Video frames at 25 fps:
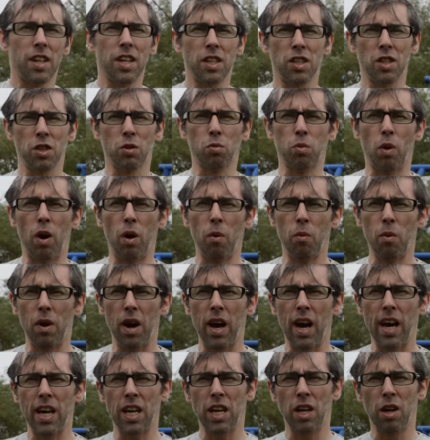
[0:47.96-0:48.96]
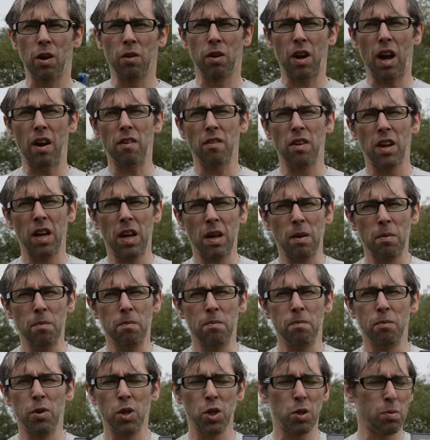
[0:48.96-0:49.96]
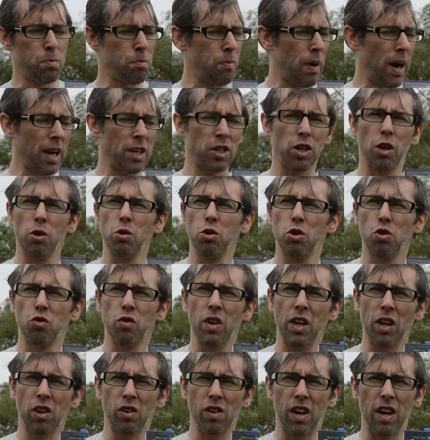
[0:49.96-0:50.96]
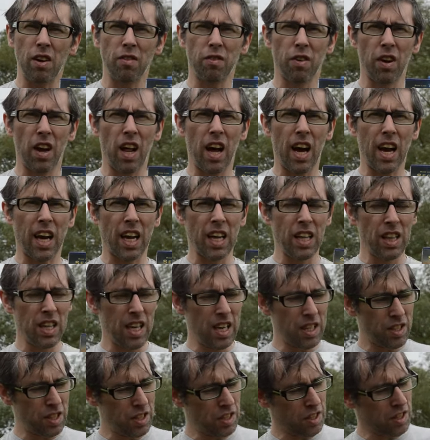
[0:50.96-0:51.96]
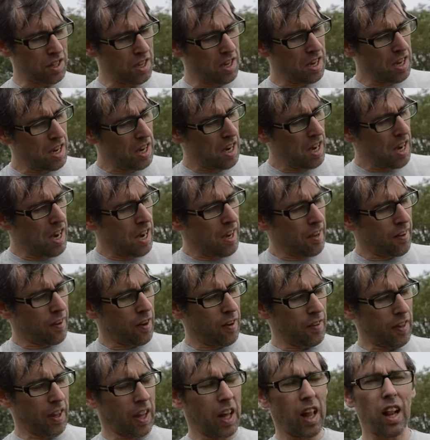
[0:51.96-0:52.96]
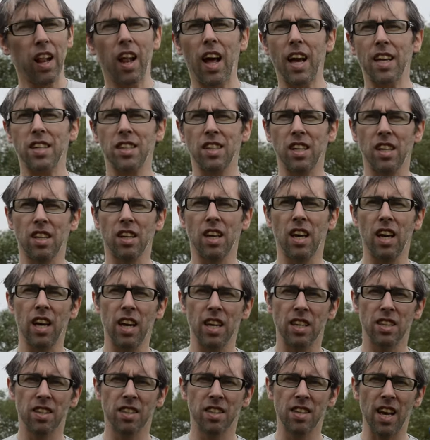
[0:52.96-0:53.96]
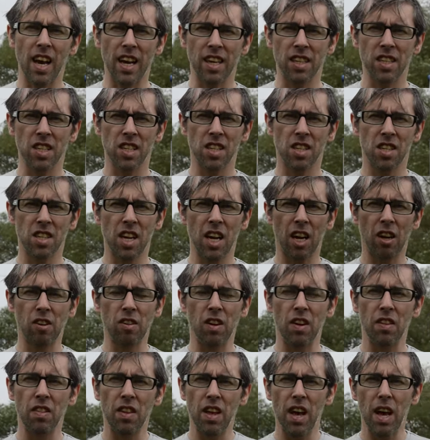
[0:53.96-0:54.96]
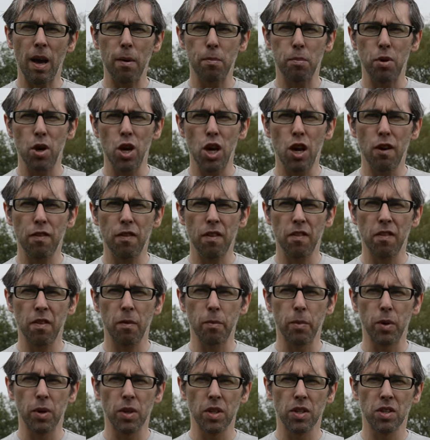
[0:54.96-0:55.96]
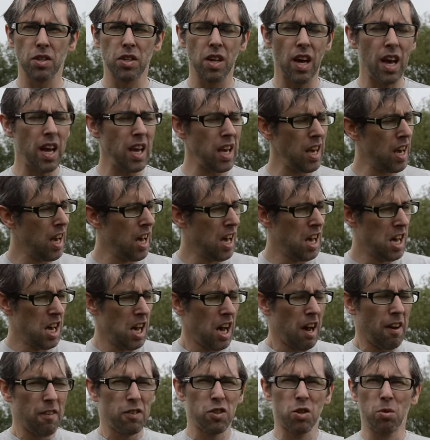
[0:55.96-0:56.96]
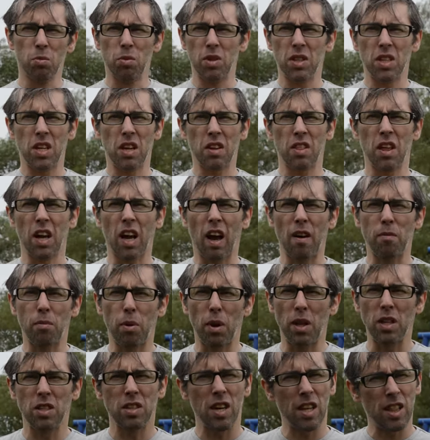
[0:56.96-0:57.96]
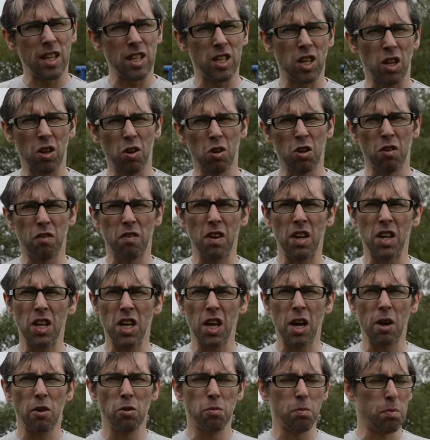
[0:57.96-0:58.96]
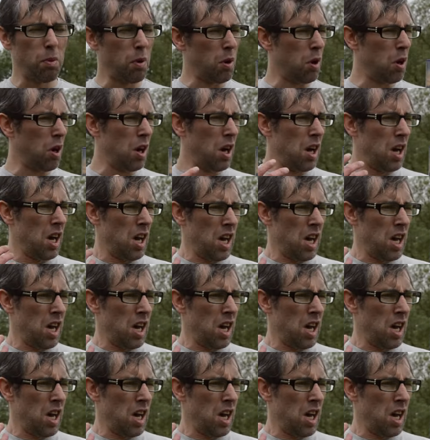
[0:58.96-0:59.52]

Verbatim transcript: This is one where you don't get really much macho street cred for liking this. is a Got the classic uh, sexy sticker on there, perfect for Mother's Day. For some reason, I think I've probably said this in other videos, but